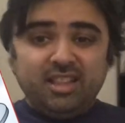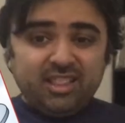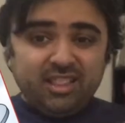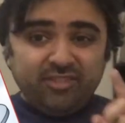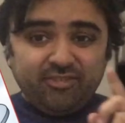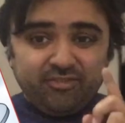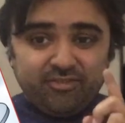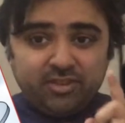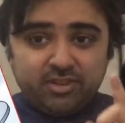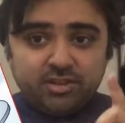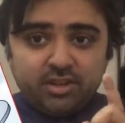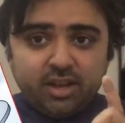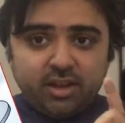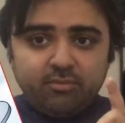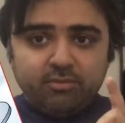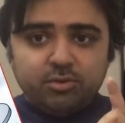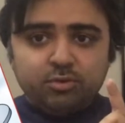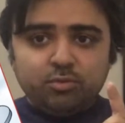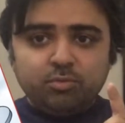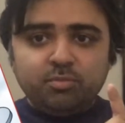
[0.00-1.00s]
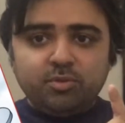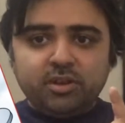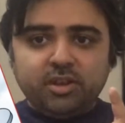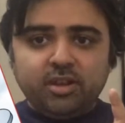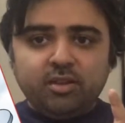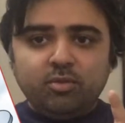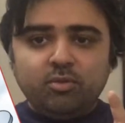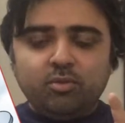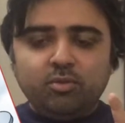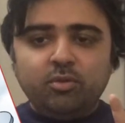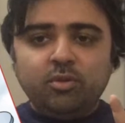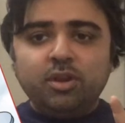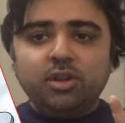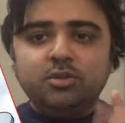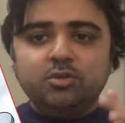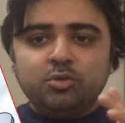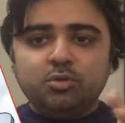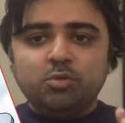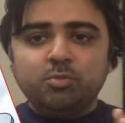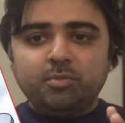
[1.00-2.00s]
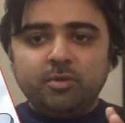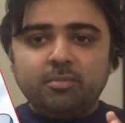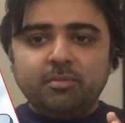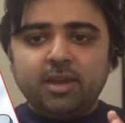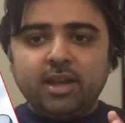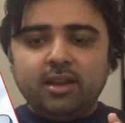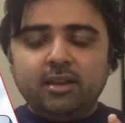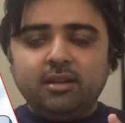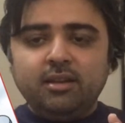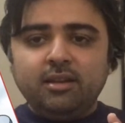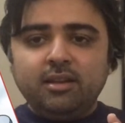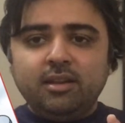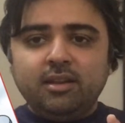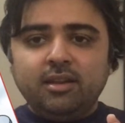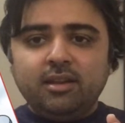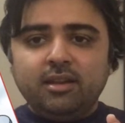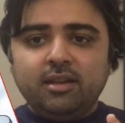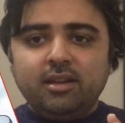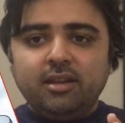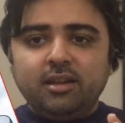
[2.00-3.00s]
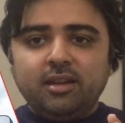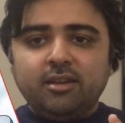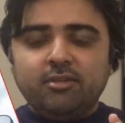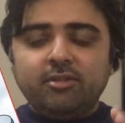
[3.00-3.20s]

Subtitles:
the first ever superhero, Superman.